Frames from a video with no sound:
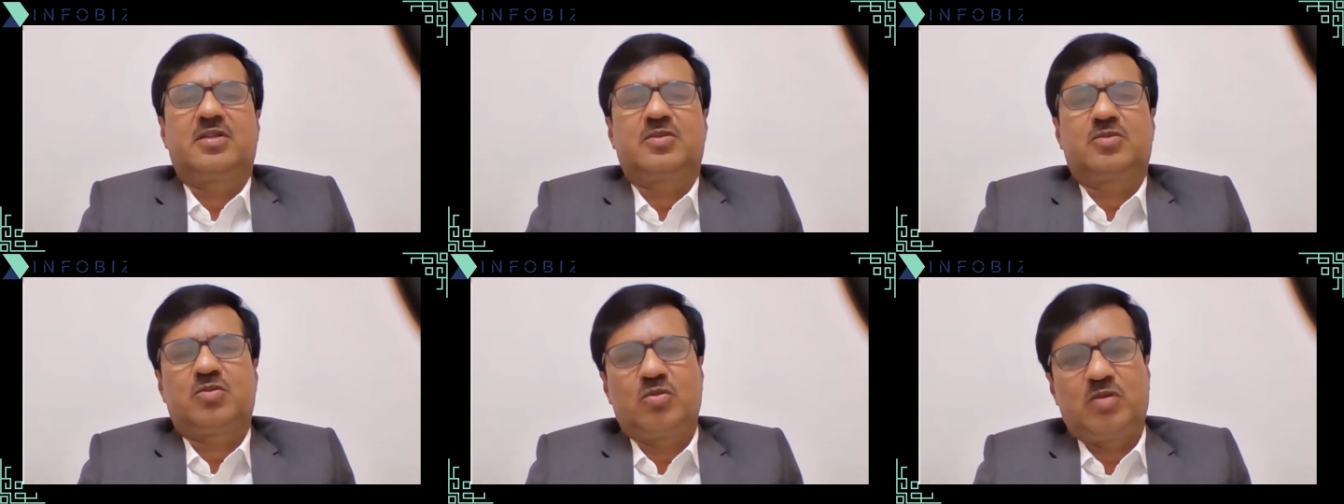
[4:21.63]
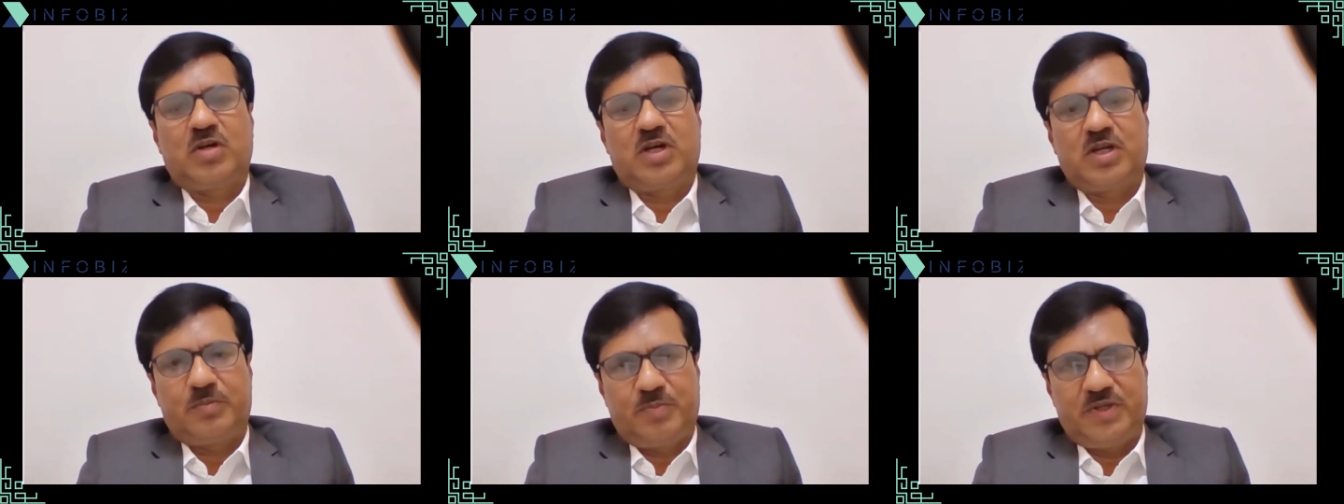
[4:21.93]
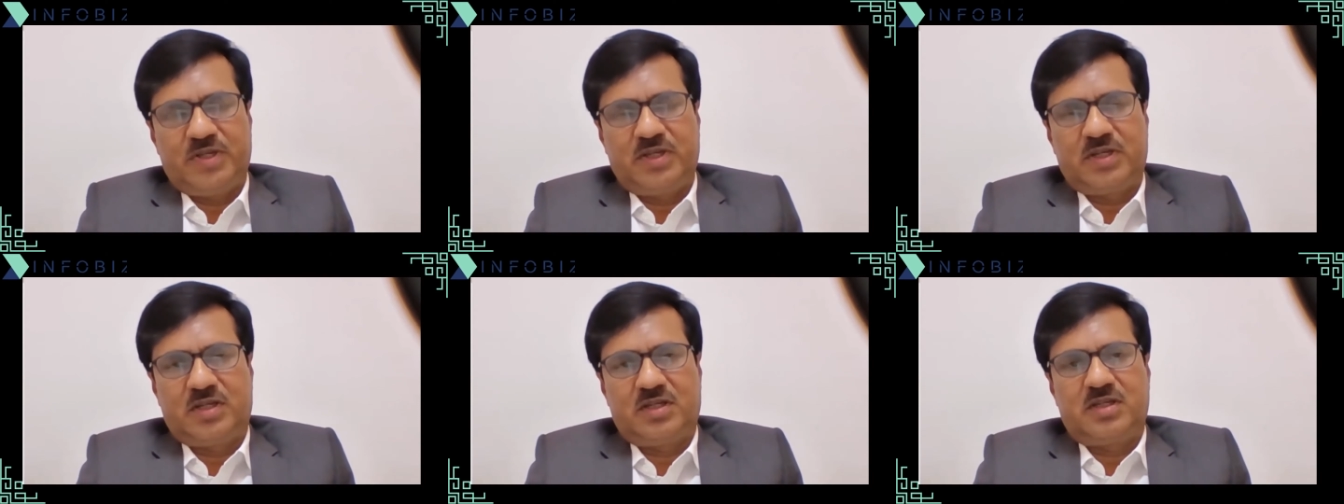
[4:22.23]
through
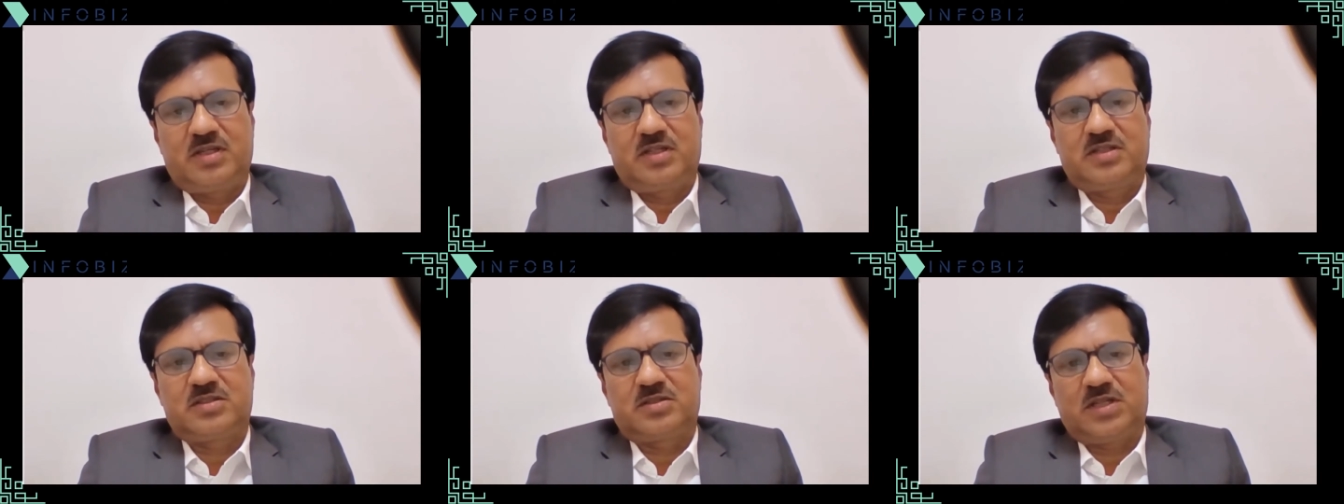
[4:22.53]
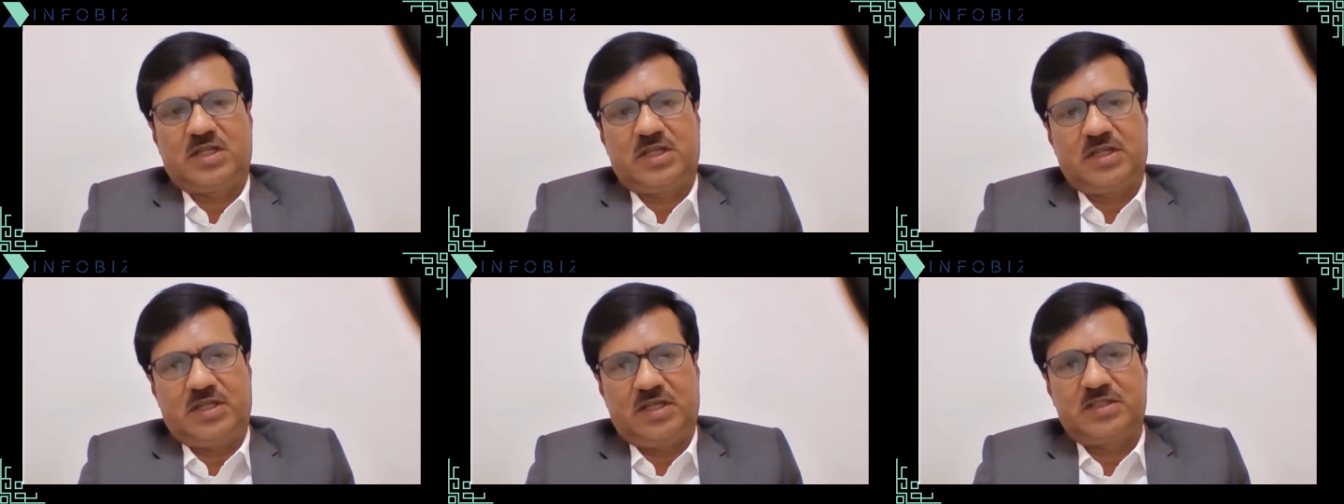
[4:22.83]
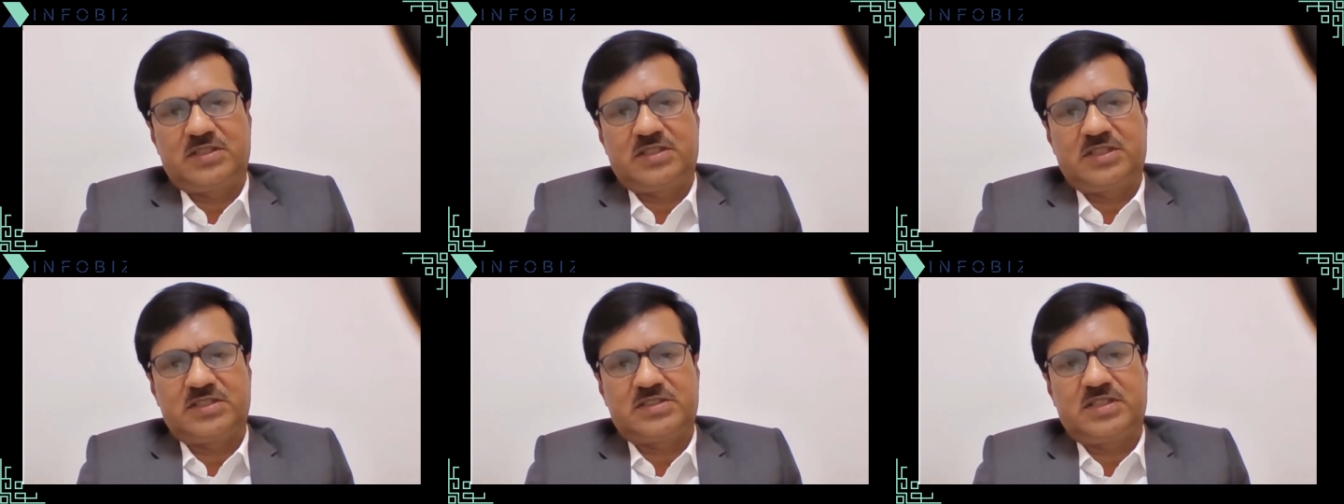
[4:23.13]
RPA
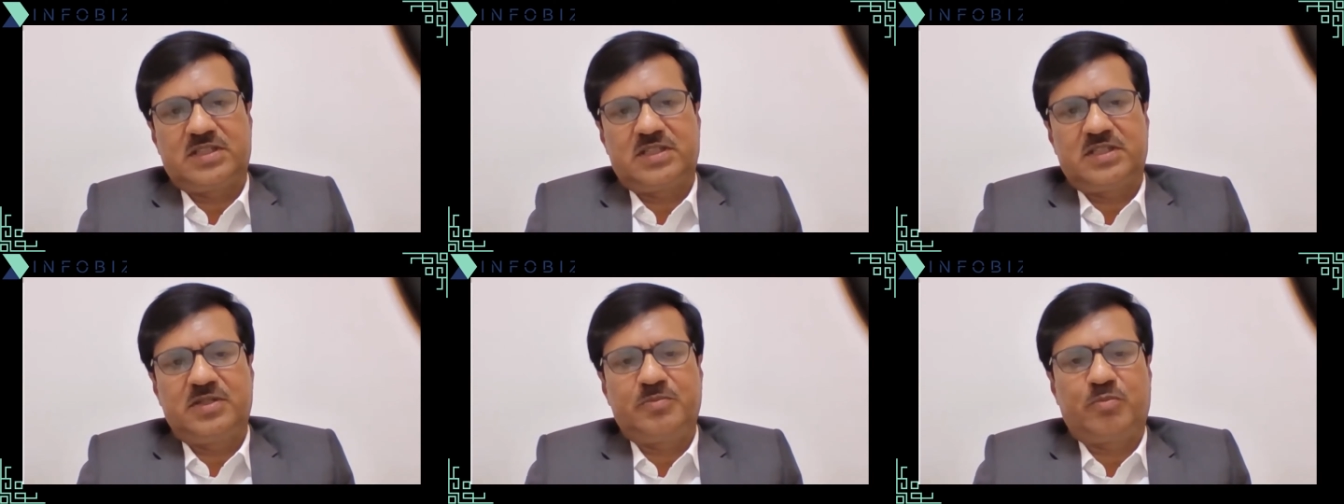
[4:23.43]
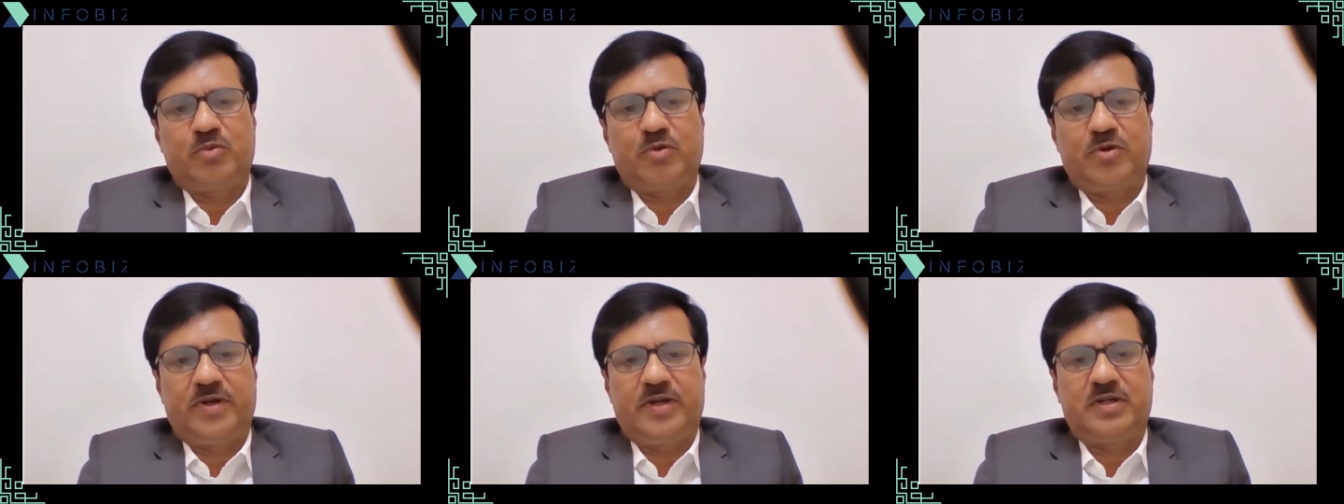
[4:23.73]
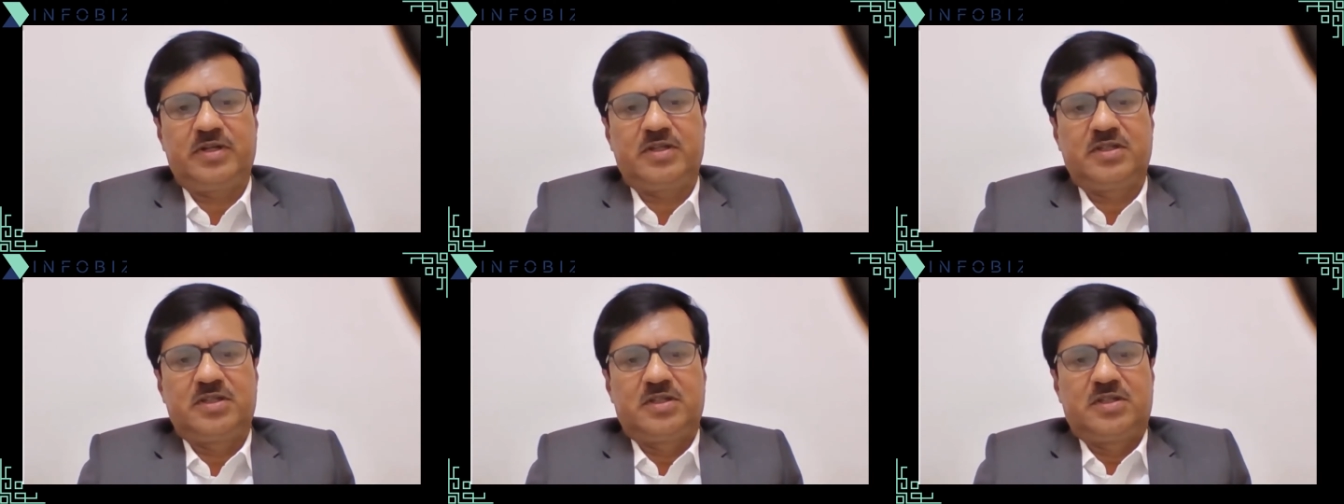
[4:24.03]
as a starting
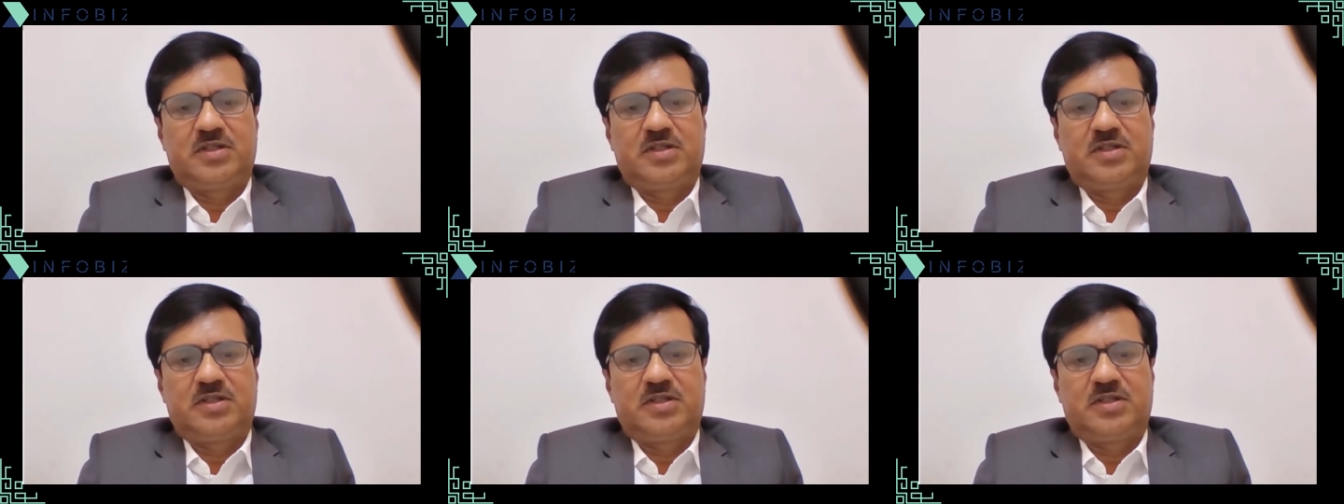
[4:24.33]
point.